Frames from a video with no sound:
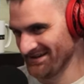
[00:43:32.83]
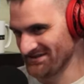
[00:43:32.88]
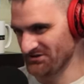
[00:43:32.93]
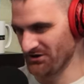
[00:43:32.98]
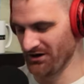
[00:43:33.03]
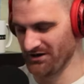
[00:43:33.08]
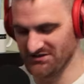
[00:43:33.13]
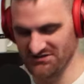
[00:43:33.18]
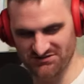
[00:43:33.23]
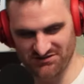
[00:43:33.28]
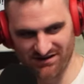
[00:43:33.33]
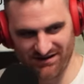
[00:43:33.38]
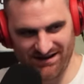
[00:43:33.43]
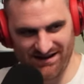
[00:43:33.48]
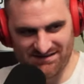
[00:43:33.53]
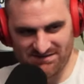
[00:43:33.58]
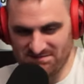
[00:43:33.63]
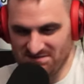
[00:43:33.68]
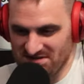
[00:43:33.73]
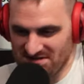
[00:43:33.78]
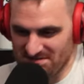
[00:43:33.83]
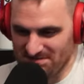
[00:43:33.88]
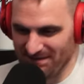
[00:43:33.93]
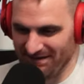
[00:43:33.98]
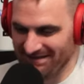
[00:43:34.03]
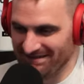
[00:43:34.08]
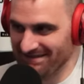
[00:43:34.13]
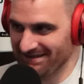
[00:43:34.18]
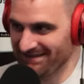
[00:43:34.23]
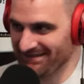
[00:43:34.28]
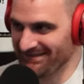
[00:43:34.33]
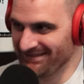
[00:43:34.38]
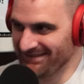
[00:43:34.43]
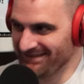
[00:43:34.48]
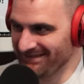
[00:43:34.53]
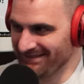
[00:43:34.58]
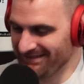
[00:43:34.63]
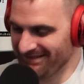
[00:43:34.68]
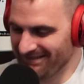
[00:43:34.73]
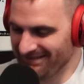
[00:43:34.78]
sorry, just trying to add some suspense. Make you
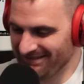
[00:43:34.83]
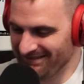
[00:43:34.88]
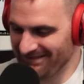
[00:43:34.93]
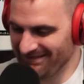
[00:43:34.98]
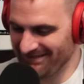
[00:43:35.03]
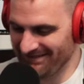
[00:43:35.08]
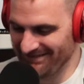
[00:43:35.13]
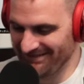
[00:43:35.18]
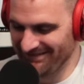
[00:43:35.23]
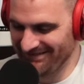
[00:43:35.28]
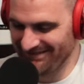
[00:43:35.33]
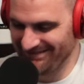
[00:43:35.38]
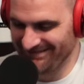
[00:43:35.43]
wonder. Um,